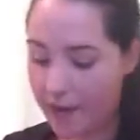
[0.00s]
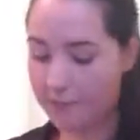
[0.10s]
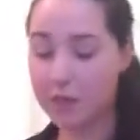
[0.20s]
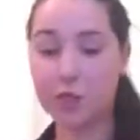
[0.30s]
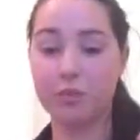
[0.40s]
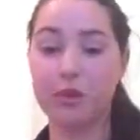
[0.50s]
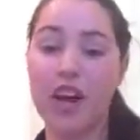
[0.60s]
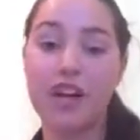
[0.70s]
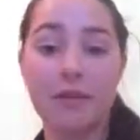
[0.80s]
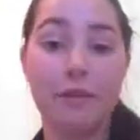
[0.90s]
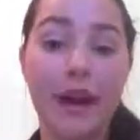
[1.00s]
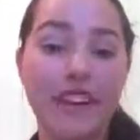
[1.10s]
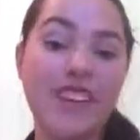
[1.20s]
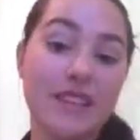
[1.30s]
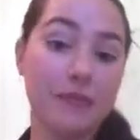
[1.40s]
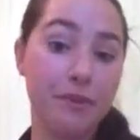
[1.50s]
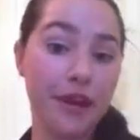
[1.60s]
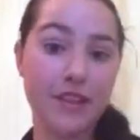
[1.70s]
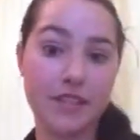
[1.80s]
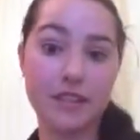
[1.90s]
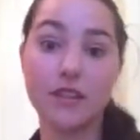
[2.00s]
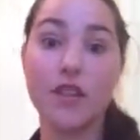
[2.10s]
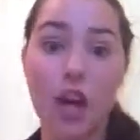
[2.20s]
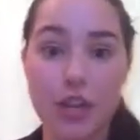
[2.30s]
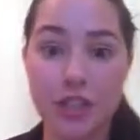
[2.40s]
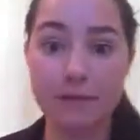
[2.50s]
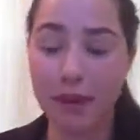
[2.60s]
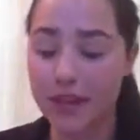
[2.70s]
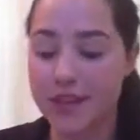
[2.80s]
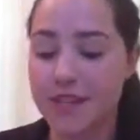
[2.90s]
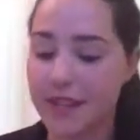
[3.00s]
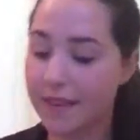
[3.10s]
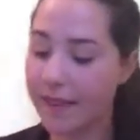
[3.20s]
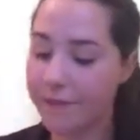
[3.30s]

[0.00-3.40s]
much brighter berries and berries in larger bunches than the